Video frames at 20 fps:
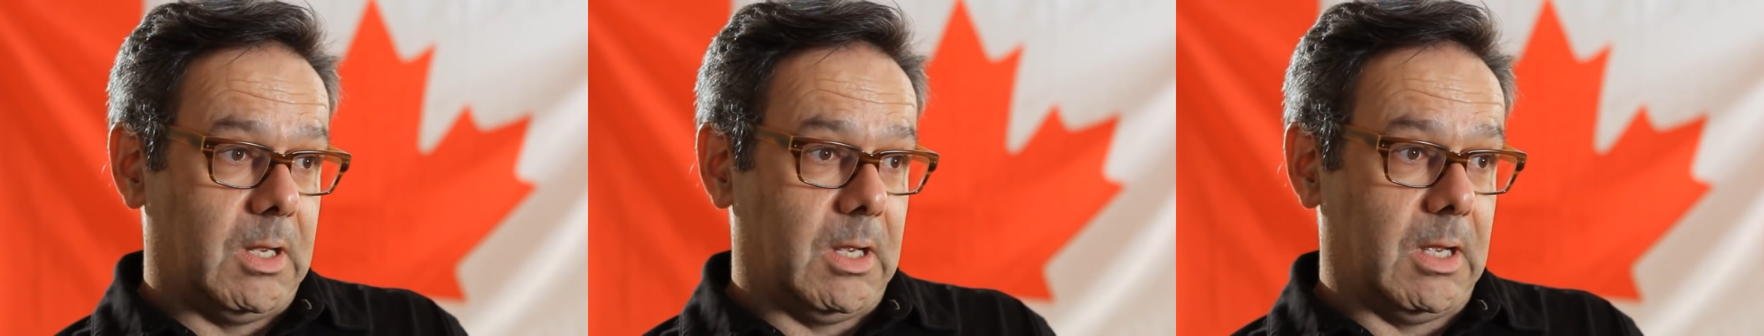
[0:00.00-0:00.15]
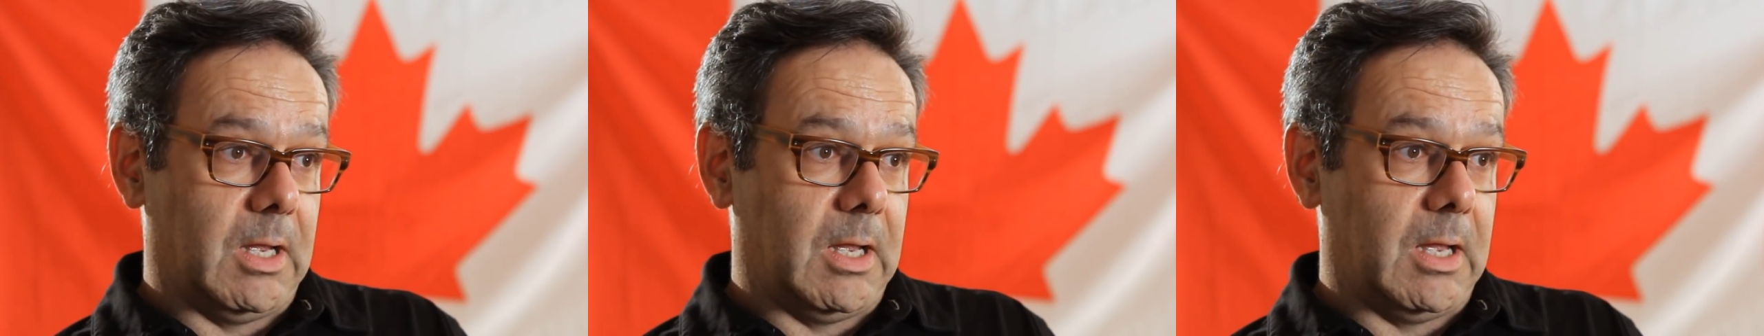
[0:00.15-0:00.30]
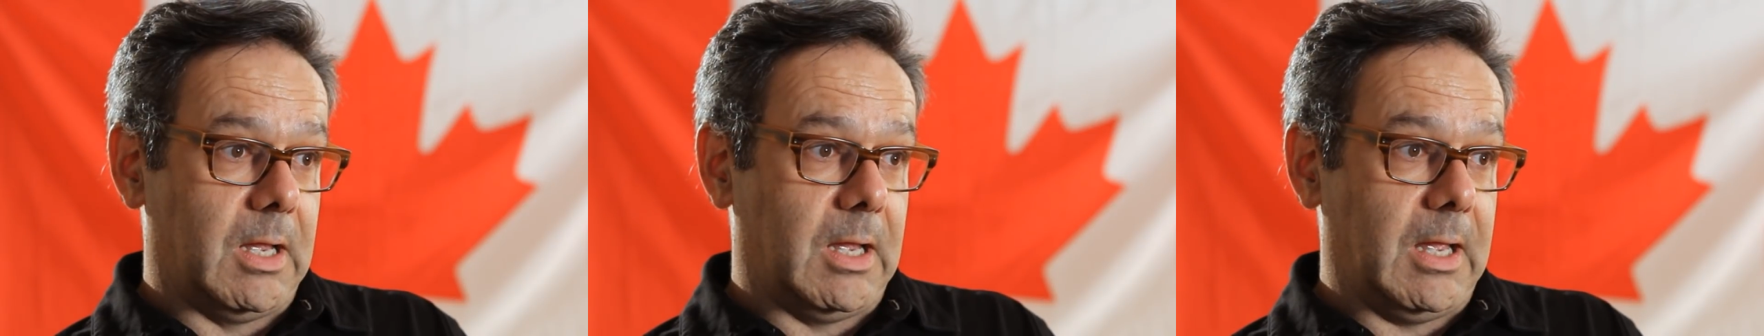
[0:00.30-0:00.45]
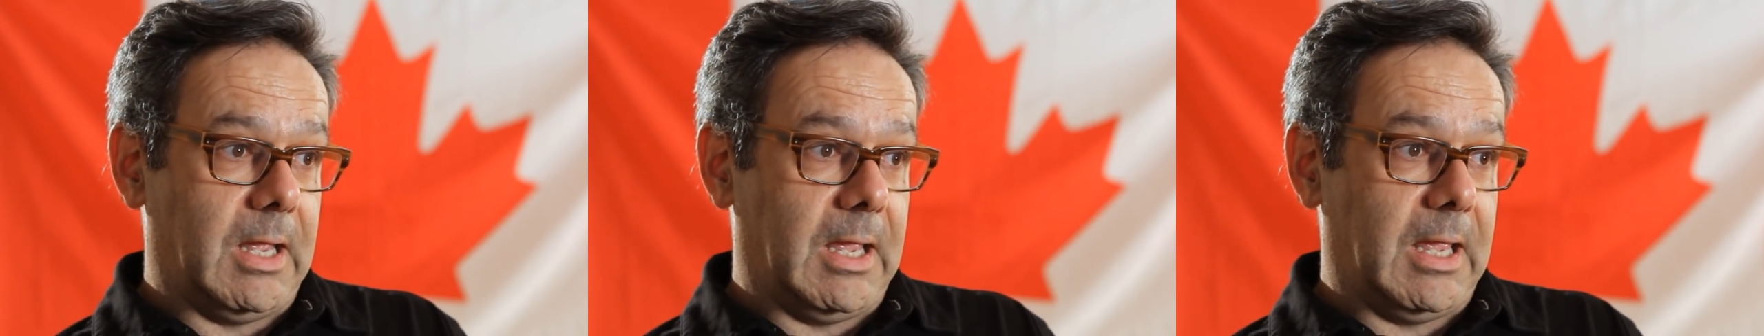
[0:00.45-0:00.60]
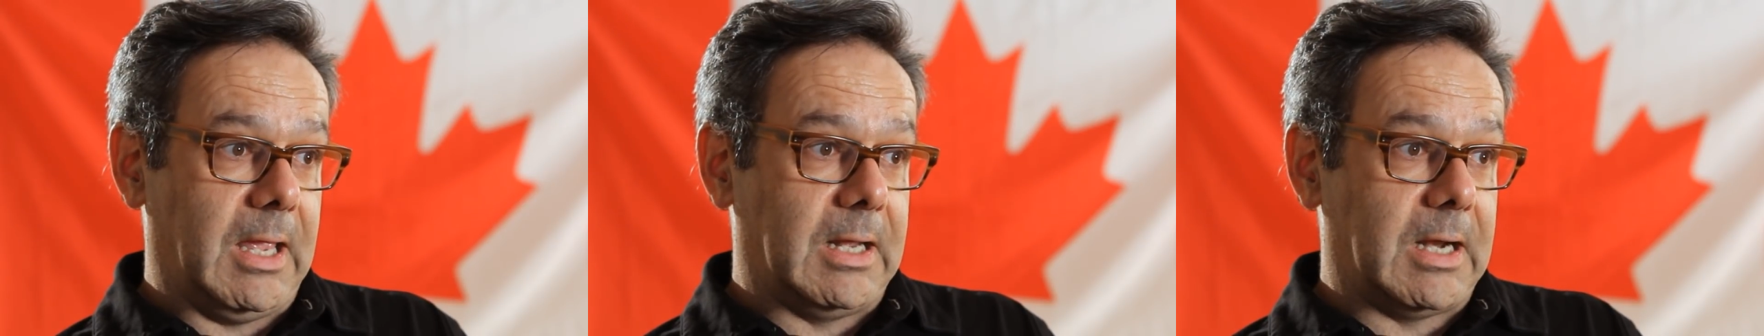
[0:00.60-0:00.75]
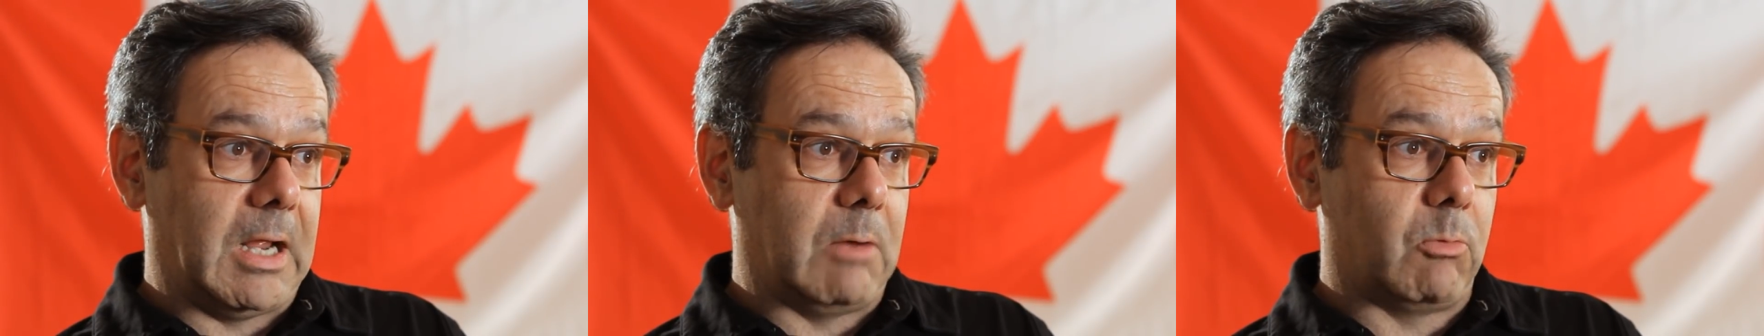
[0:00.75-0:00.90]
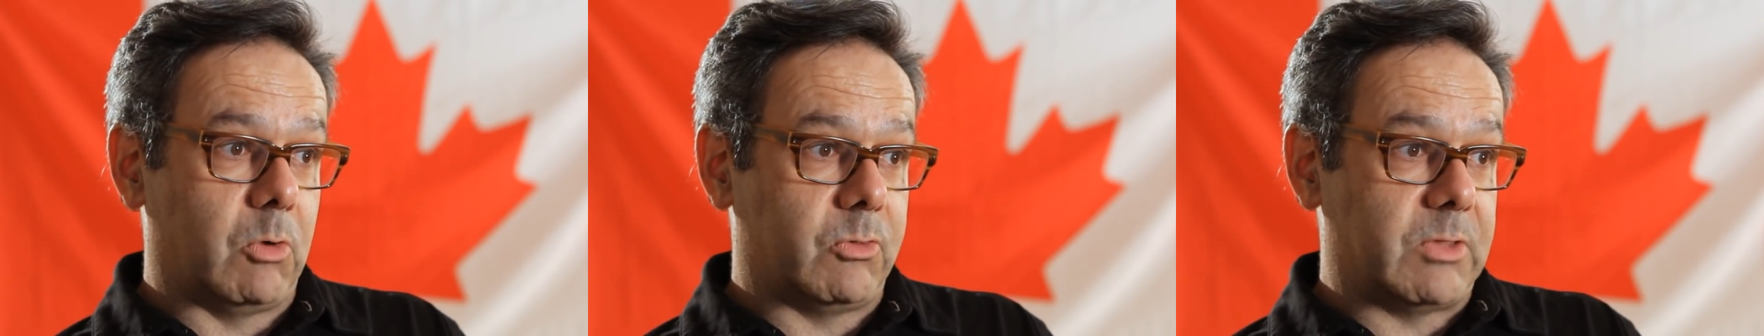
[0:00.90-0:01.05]

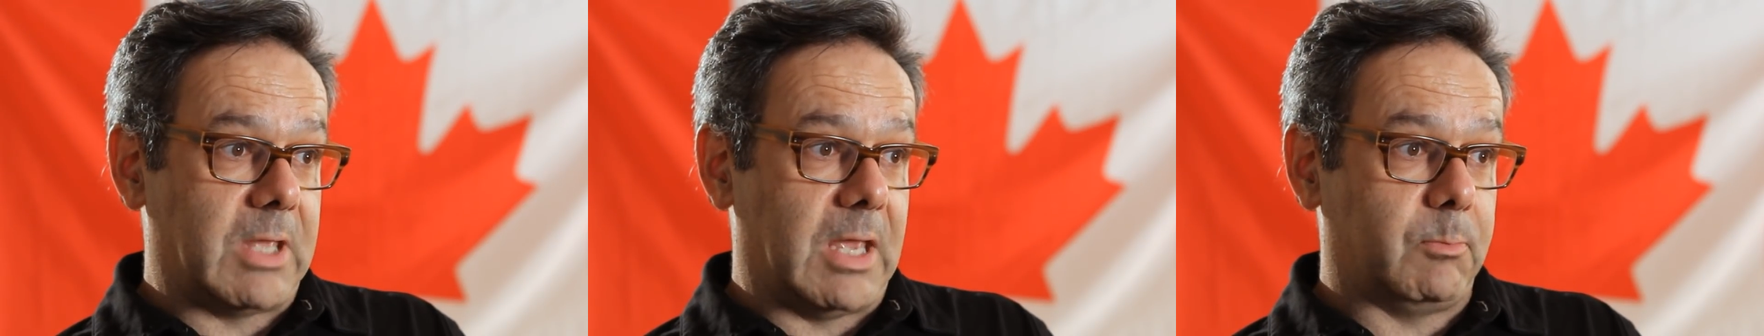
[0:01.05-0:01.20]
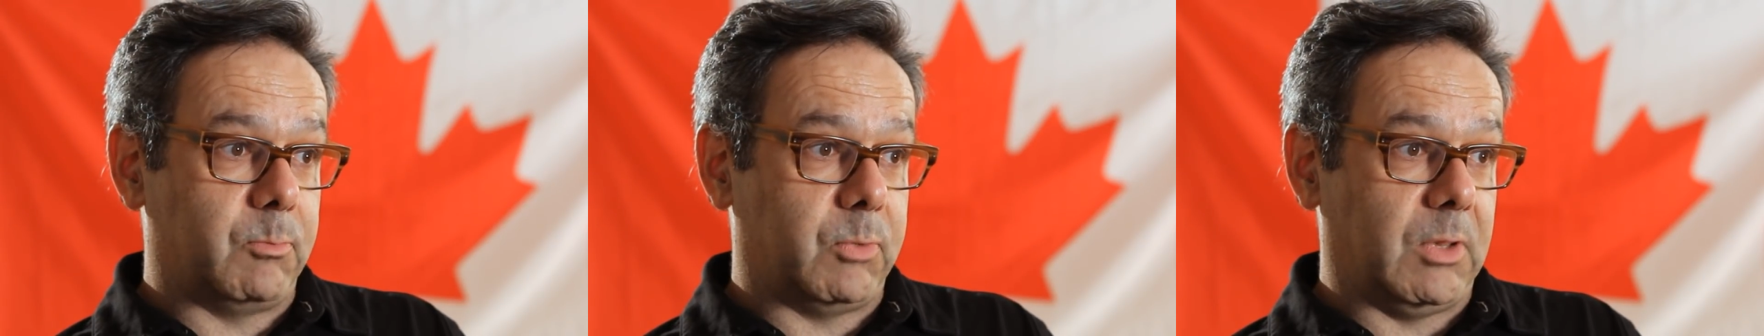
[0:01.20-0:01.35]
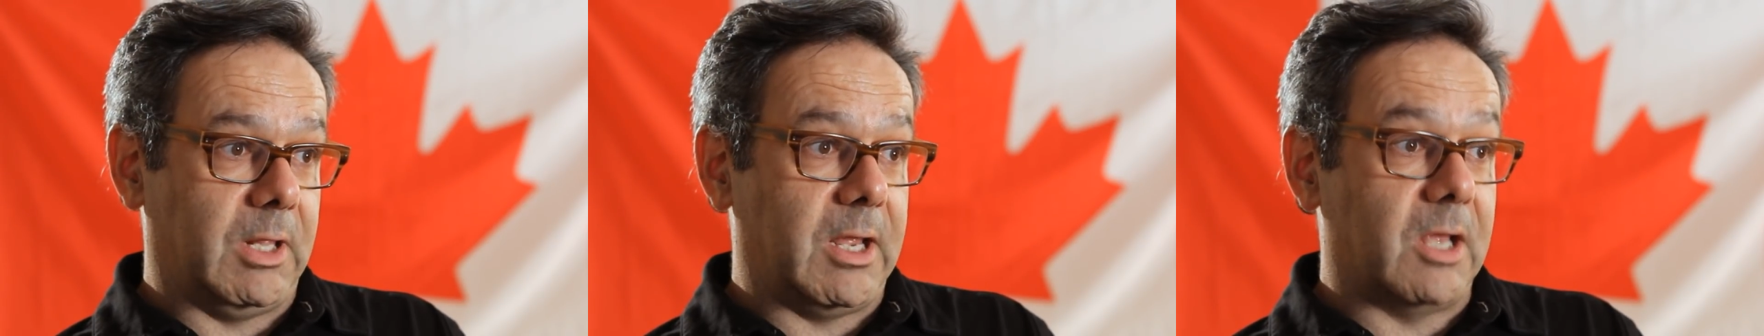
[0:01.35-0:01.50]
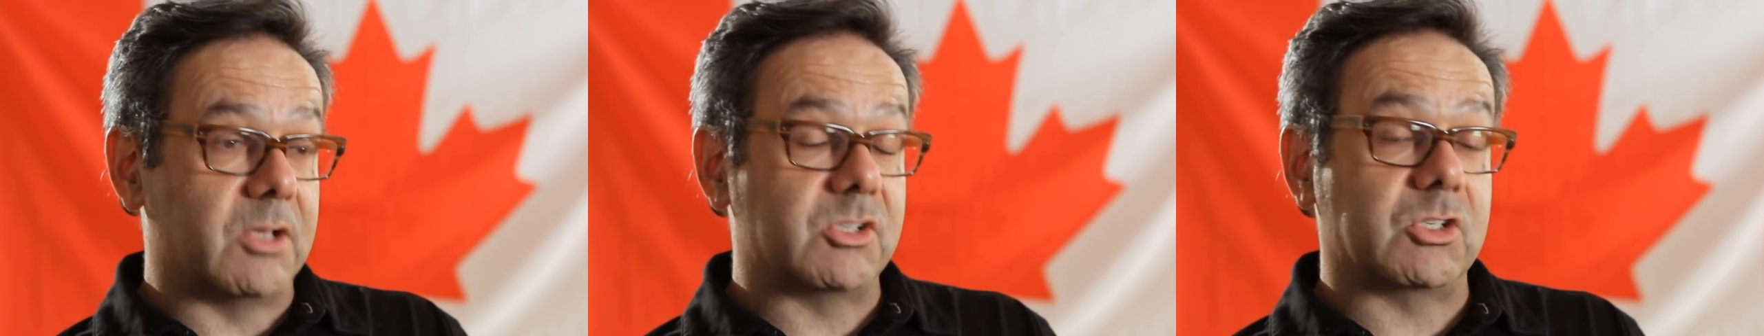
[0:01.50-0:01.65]
and I wrote that play.